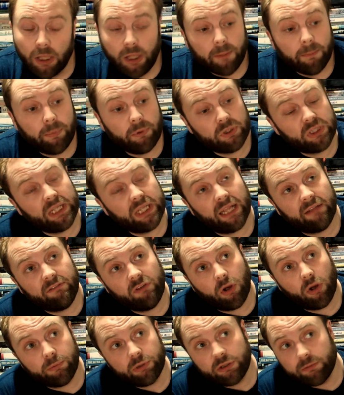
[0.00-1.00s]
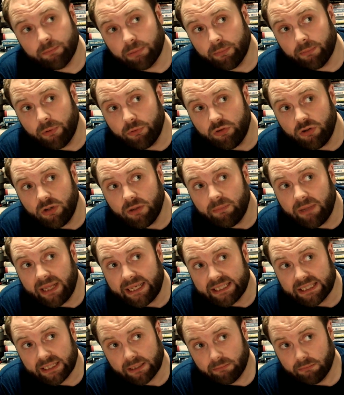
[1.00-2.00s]
But you still have the option of promoting them
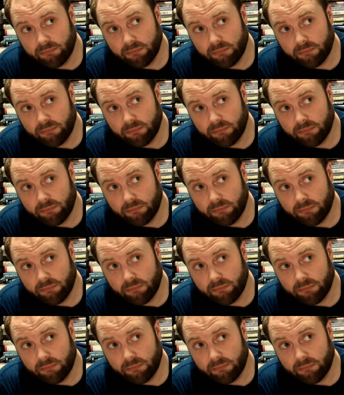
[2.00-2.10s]
later.